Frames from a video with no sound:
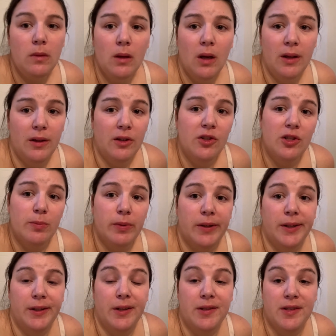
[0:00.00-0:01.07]
And then just put
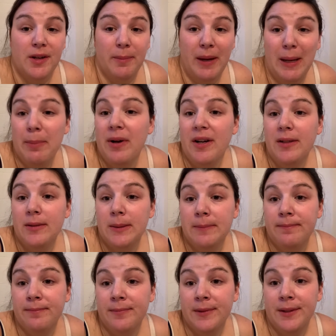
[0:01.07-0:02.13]
onions on my part
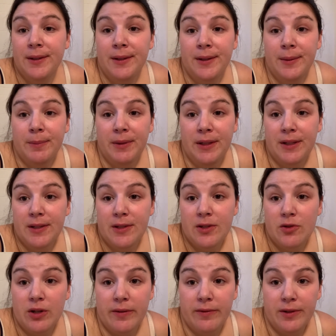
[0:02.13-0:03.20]
because
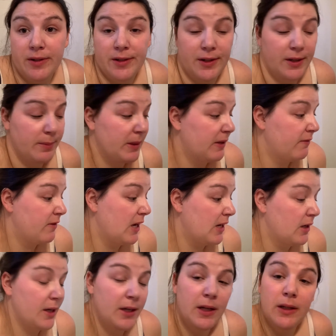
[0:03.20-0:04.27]
Trevor's not a big fan
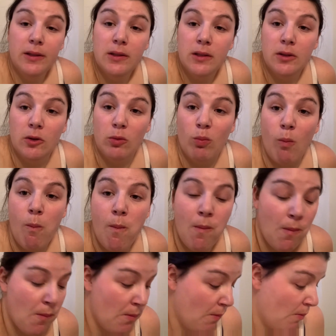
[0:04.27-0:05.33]
of onions. So
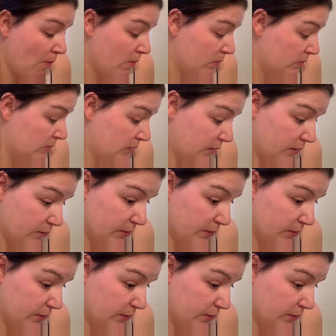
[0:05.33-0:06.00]
it